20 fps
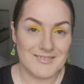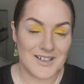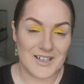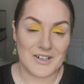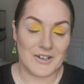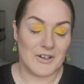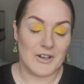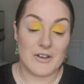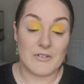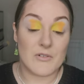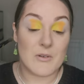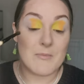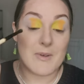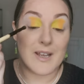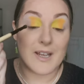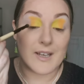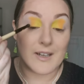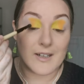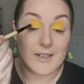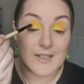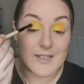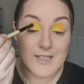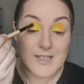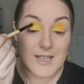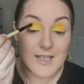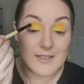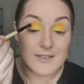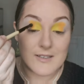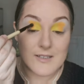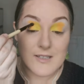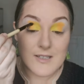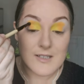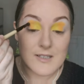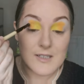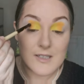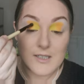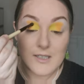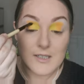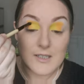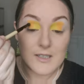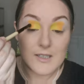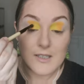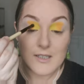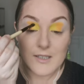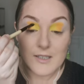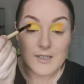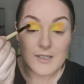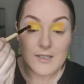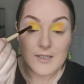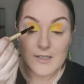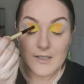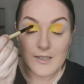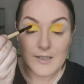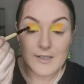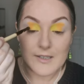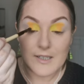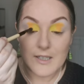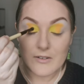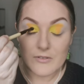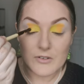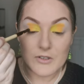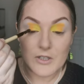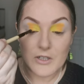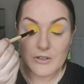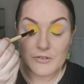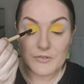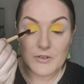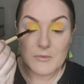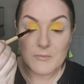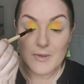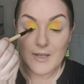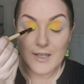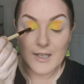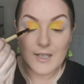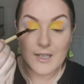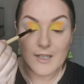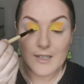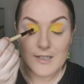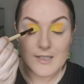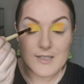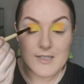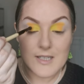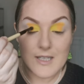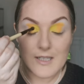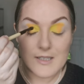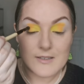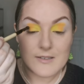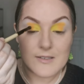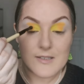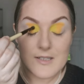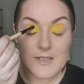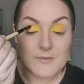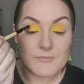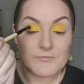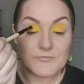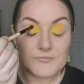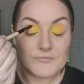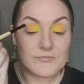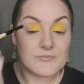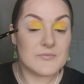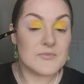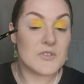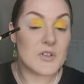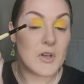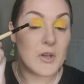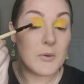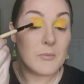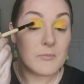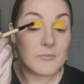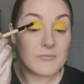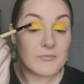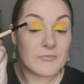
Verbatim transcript: I don't know if I'm making any sense. I never know if I'm making any sense. So,